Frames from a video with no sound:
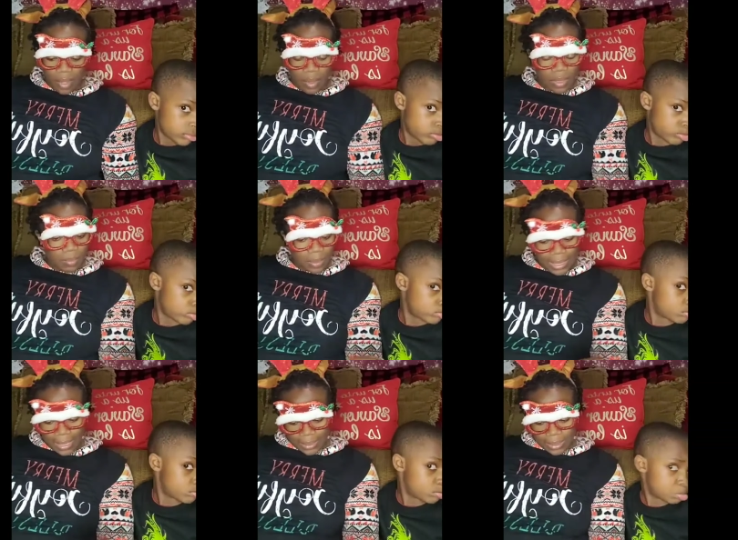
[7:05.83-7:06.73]
Speaker 1: the
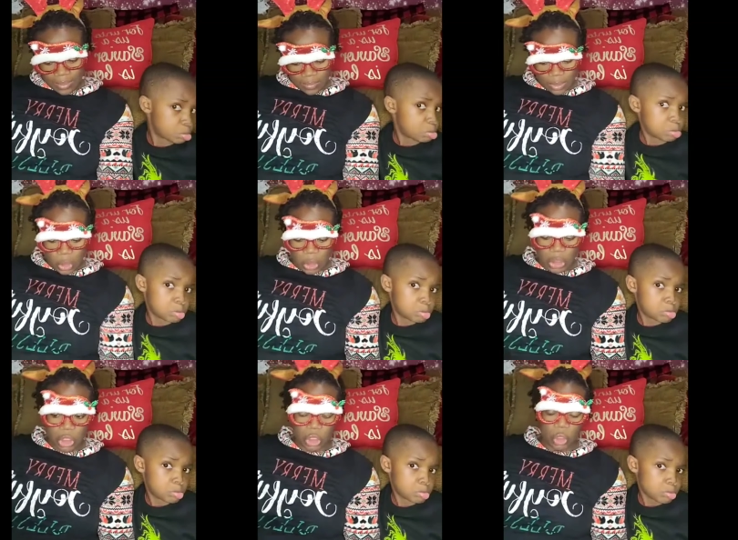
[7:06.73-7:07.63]
black stuff. It's called
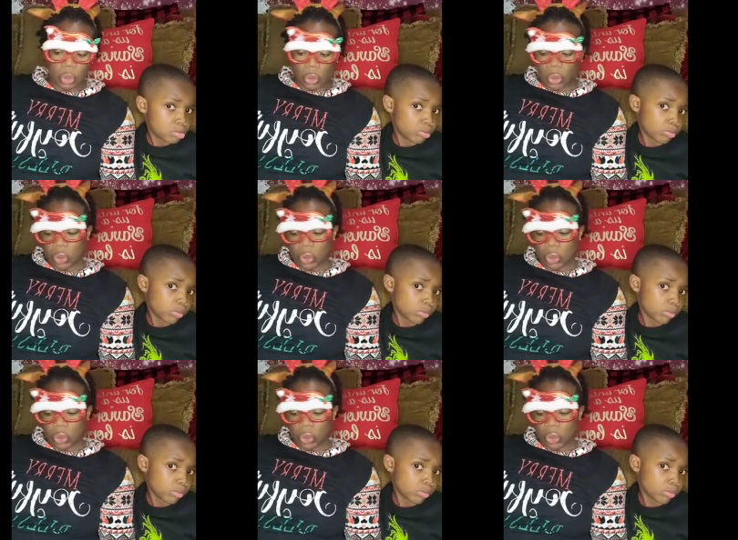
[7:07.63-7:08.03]
soot.